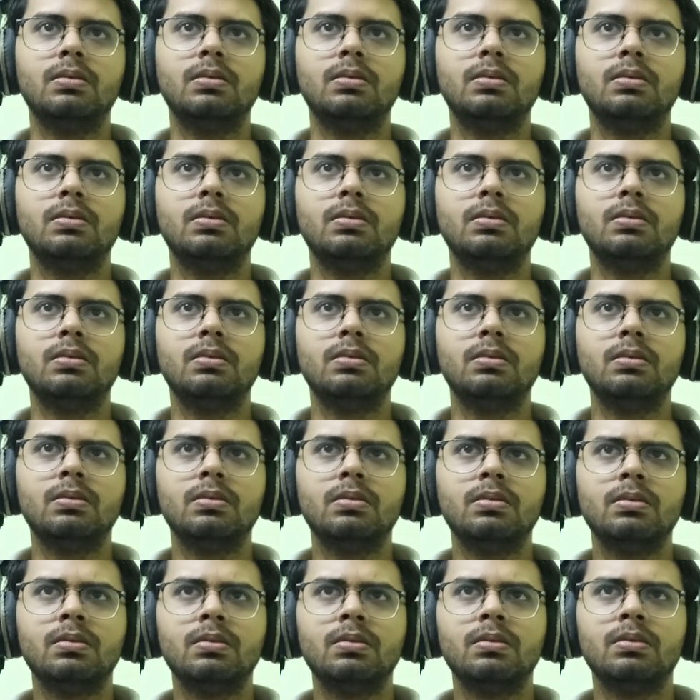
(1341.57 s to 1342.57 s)

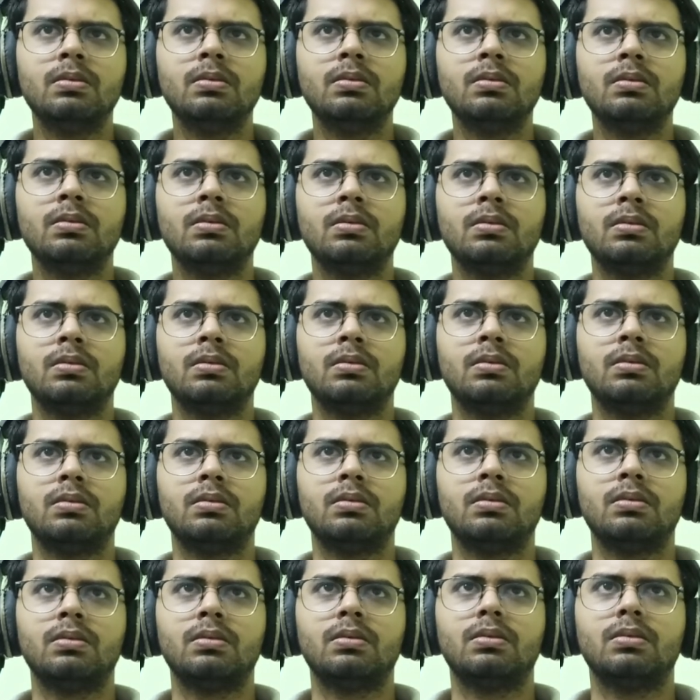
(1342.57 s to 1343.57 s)

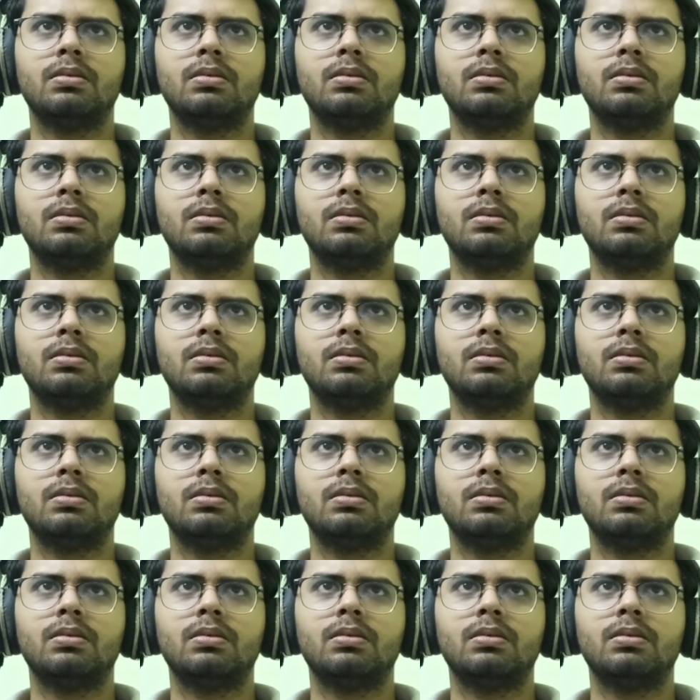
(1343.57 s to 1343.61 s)
Nothing is said.